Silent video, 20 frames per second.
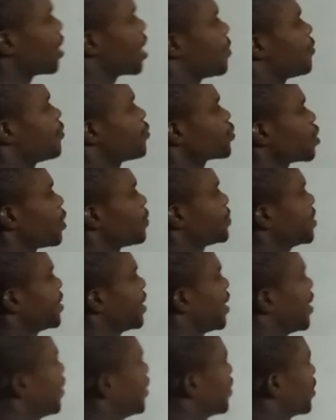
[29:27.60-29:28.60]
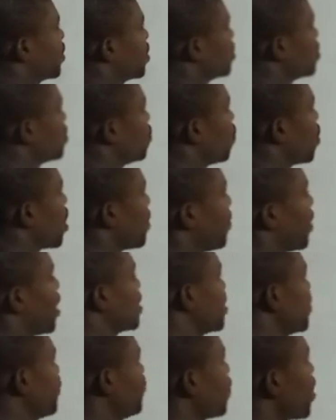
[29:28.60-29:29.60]
me remove something here. What
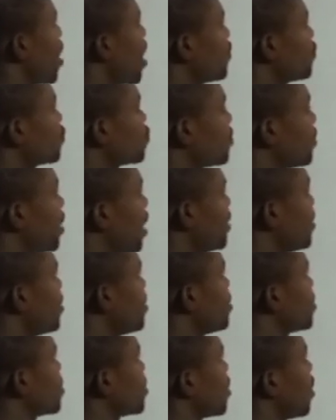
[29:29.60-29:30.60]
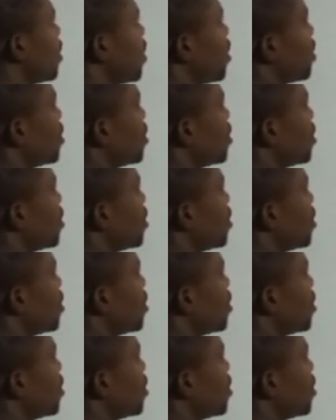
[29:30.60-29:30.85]
about if you have something like this?